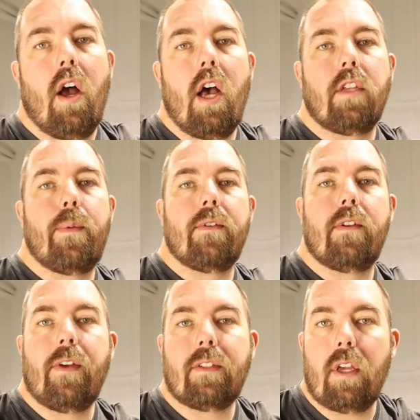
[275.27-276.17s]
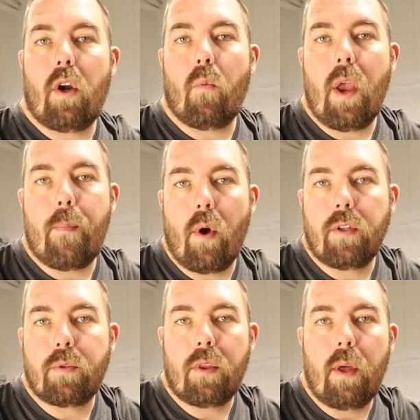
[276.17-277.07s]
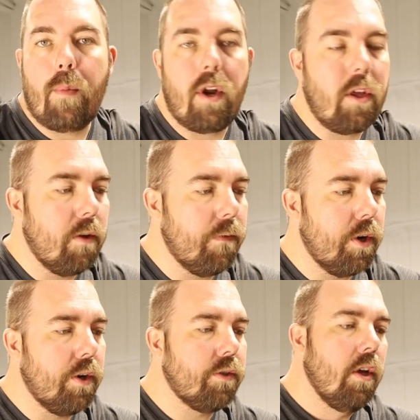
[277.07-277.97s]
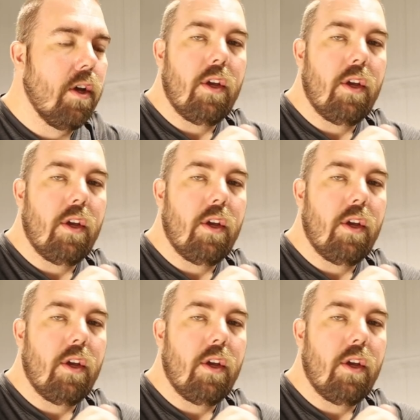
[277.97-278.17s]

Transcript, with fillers: a specific set of waypoints with a buddy of yours,